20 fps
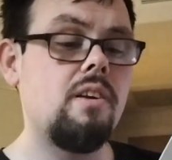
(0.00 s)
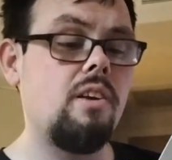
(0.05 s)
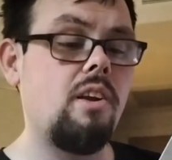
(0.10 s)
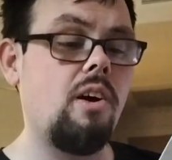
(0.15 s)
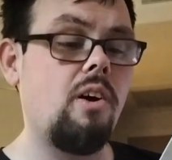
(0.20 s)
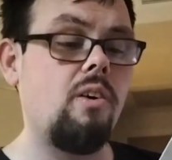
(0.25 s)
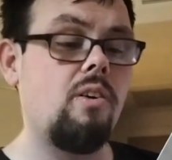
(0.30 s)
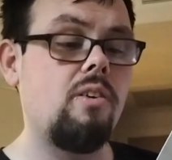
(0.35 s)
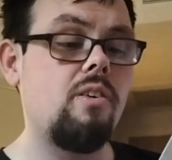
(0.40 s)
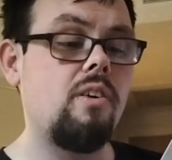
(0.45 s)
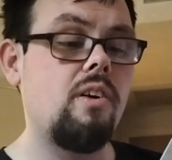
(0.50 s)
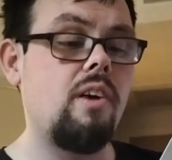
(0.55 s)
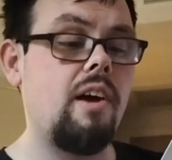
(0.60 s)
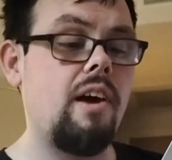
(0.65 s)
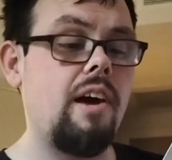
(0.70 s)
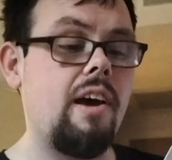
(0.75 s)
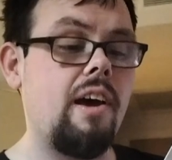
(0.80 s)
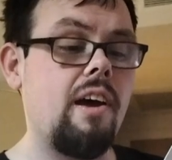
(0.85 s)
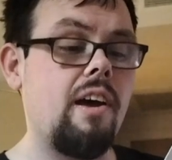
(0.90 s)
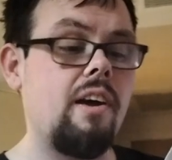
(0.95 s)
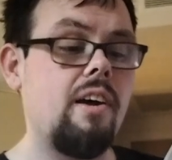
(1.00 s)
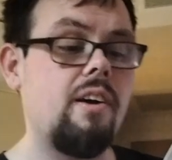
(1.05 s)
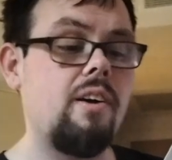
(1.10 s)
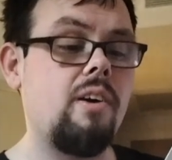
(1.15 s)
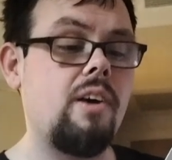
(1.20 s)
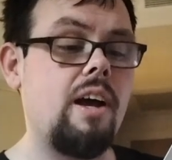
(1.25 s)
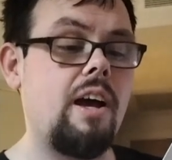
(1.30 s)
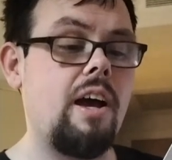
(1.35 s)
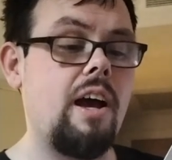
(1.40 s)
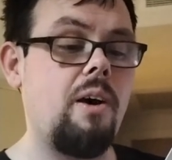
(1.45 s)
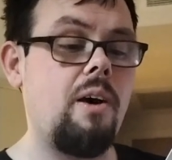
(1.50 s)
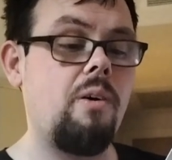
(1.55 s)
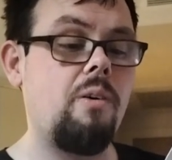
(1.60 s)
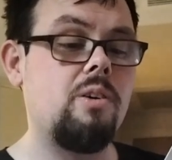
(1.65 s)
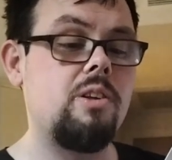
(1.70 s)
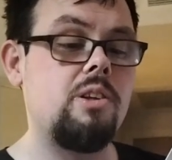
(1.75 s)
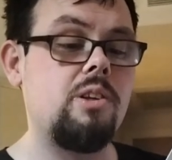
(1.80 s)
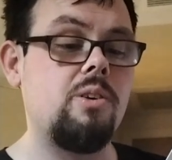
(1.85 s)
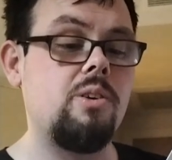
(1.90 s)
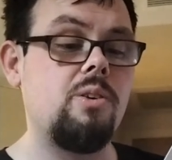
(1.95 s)
No. How
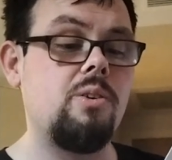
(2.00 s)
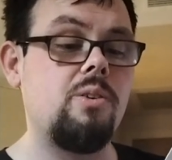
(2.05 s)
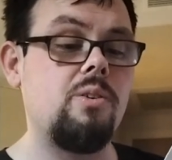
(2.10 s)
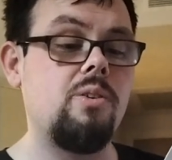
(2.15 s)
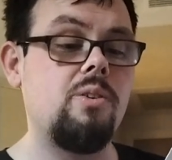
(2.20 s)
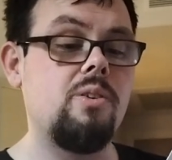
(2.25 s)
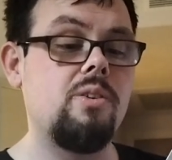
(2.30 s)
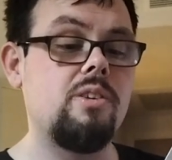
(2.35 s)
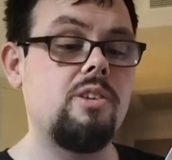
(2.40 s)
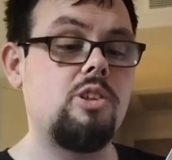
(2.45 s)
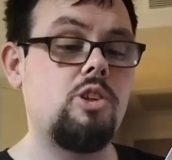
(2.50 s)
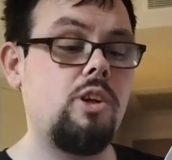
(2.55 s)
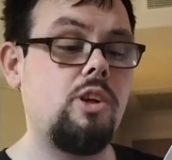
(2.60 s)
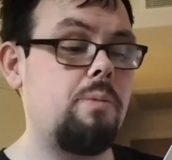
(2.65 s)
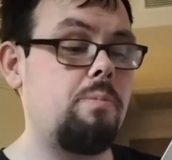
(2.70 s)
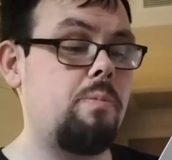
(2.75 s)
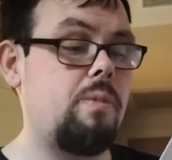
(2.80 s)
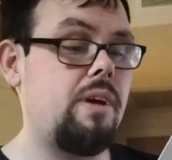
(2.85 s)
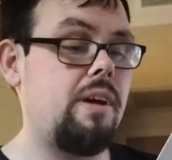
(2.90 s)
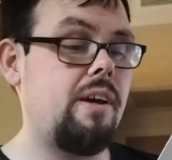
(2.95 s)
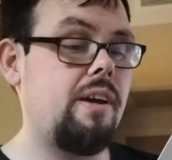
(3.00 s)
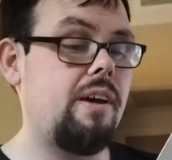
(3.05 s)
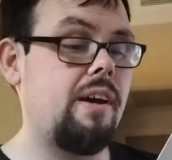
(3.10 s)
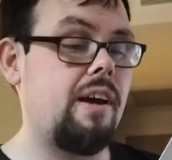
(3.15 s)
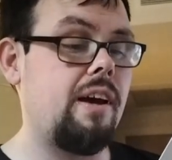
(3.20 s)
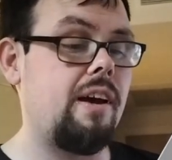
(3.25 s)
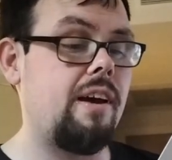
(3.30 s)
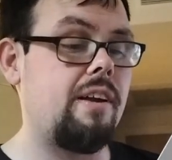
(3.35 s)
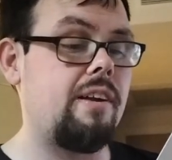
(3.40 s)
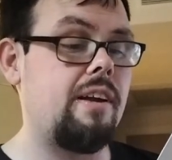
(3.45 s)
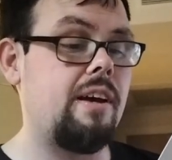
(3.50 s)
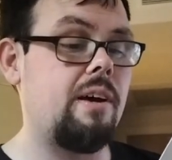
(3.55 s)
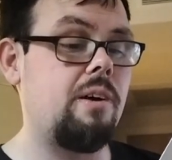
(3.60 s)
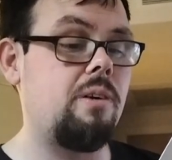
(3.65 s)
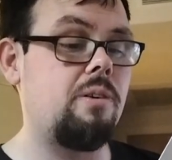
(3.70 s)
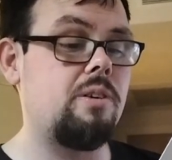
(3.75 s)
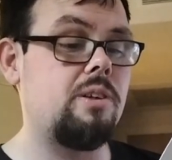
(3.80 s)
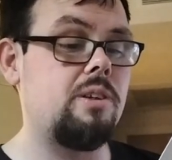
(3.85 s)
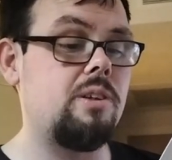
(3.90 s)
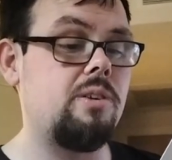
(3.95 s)
to treat me and
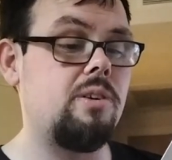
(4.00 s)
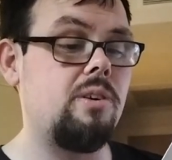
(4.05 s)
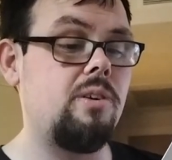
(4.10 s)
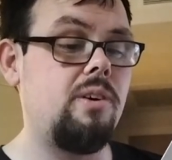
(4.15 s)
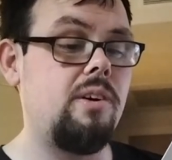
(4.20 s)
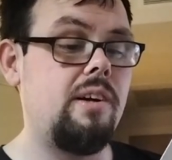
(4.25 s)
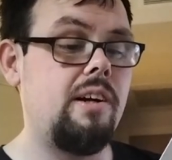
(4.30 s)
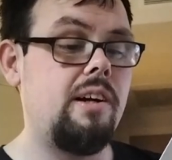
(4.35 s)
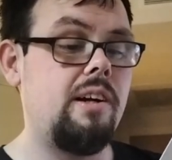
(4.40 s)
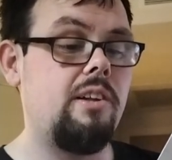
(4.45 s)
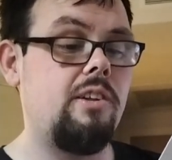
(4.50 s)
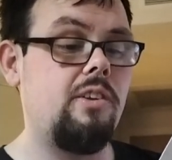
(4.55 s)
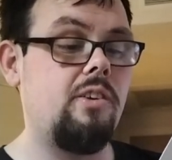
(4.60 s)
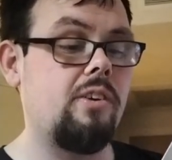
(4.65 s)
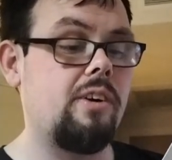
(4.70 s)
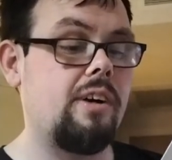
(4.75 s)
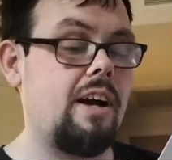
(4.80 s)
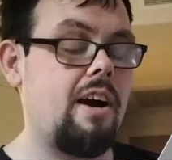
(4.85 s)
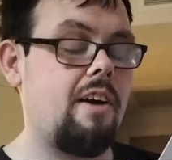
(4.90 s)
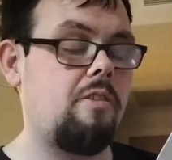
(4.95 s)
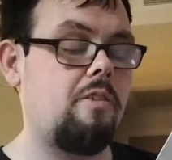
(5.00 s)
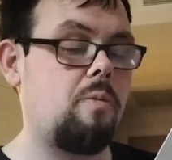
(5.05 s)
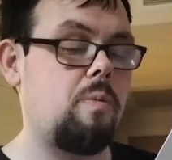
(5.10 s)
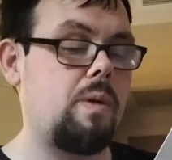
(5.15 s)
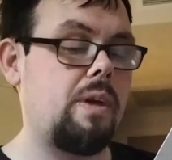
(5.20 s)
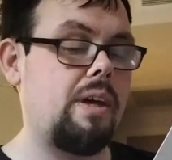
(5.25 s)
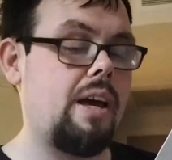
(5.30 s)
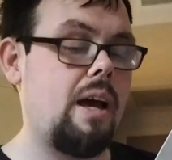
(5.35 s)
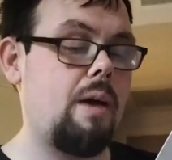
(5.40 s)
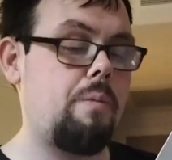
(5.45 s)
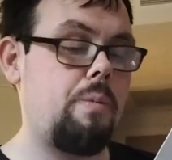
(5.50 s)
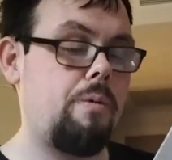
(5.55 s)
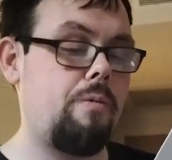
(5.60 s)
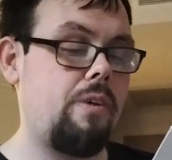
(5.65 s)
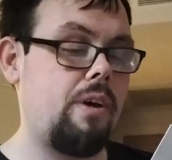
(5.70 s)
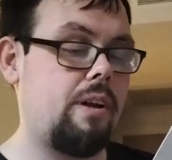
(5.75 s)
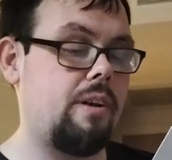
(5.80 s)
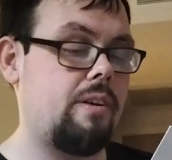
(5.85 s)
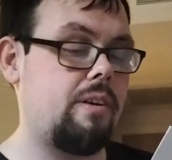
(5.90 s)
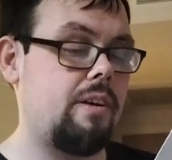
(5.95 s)
how to look after me. Happy
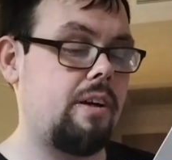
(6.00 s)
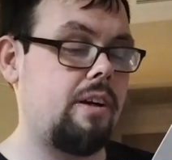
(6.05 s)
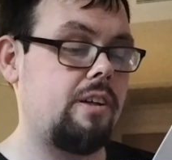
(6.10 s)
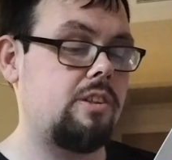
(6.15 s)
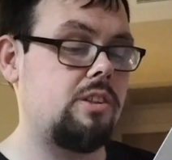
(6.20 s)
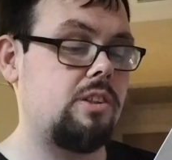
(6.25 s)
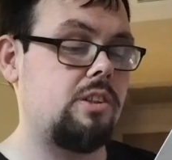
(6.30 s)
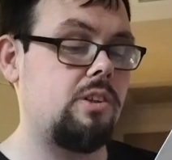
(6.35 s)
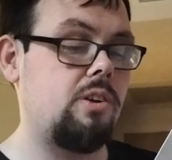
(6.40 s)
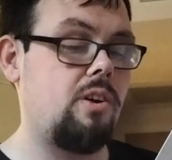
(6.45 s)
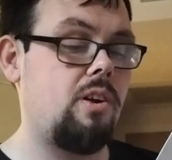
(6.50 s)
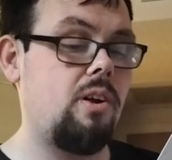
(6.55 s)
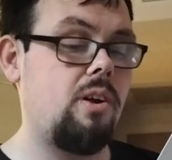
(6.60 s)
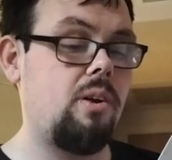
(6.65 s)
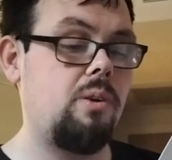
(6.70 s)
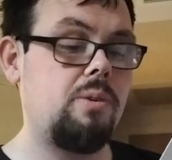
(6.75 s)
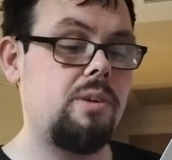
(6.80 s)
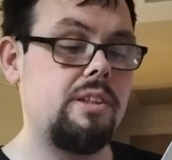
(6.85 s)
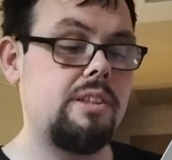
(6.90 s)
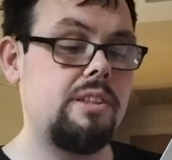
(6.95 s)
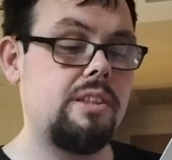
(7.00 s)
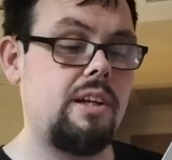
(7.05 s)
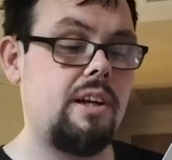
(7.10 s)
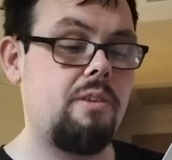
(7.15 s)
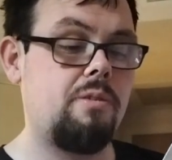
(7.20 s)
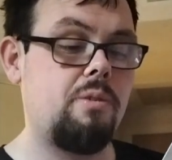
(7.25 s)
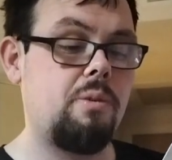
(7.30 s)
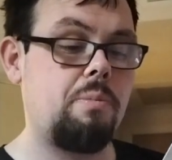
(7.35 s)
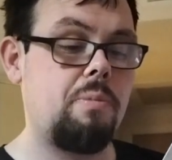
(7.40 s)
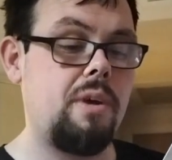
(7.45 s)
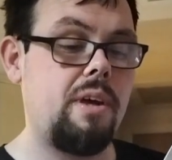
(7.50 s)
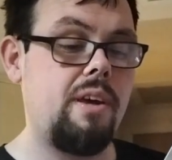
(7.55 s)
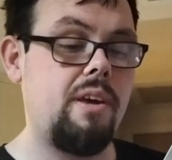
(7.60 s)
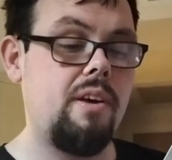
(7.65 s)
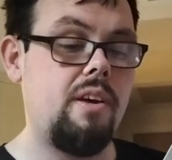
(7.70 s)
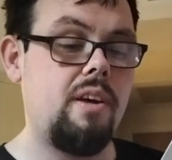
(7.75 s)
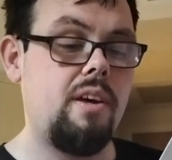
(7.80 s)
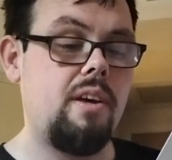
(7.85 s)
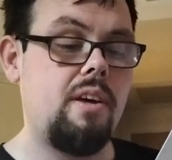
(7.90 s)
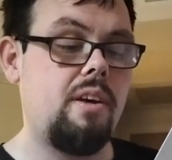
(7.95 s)
Valentine's. You're always there for me
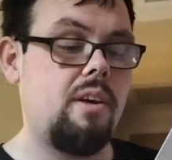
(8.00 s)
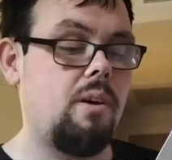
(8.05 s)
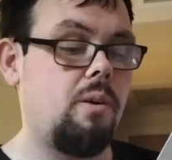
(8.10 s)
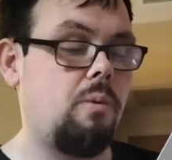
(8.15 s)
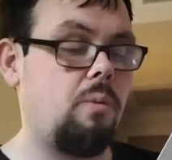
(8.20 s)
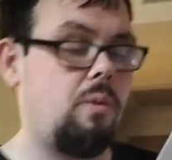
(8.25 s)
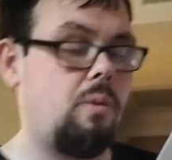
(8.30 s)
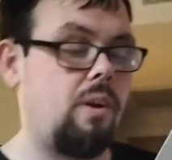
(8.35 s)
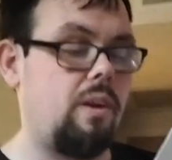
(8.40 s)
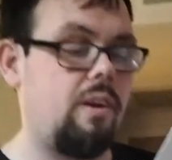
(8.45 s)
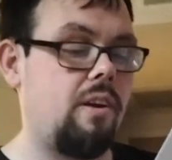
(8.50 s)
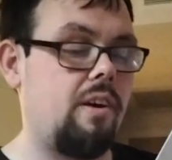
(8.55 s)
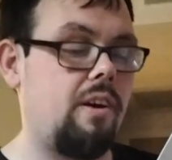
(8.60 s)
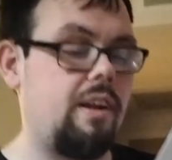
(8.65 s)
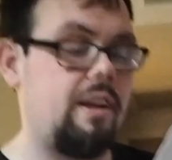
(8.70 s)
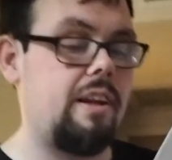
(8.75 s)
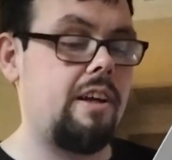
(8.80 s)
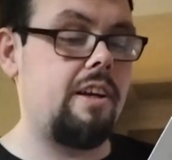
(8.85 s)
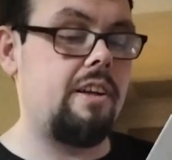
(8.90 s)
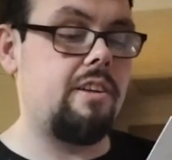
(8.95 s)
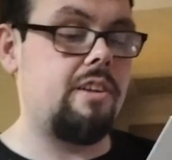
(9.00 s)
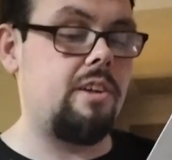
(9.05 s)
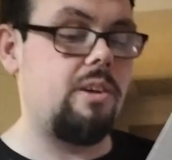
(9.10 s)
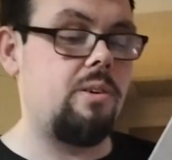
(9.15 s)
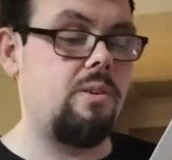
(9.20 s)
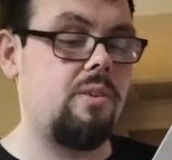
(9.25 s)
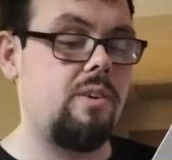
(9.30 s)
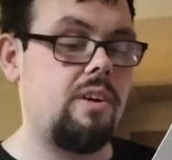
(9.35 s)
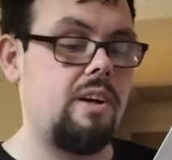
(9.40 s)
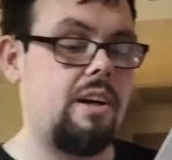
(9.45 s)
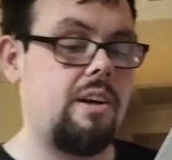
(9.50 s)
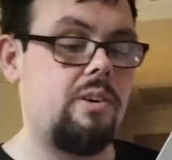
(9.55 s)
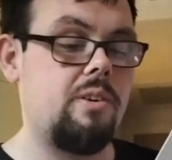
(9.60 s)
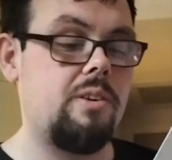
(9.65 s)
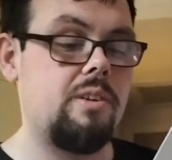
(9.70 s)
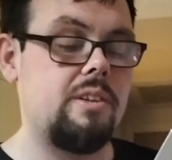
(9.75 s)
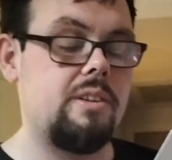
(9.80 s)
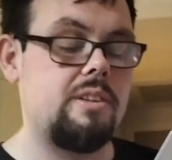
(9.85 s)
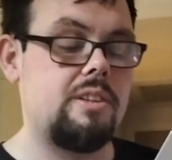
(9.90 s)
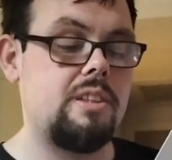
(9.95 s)
when I need you. I
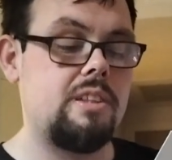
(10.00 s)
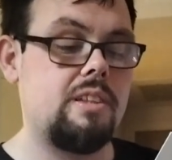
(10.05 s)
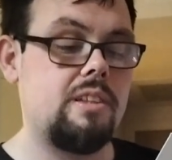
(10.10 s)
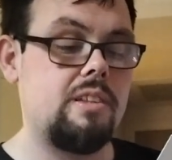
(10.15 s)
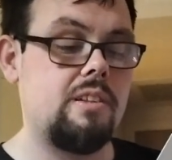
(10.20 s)
couldn't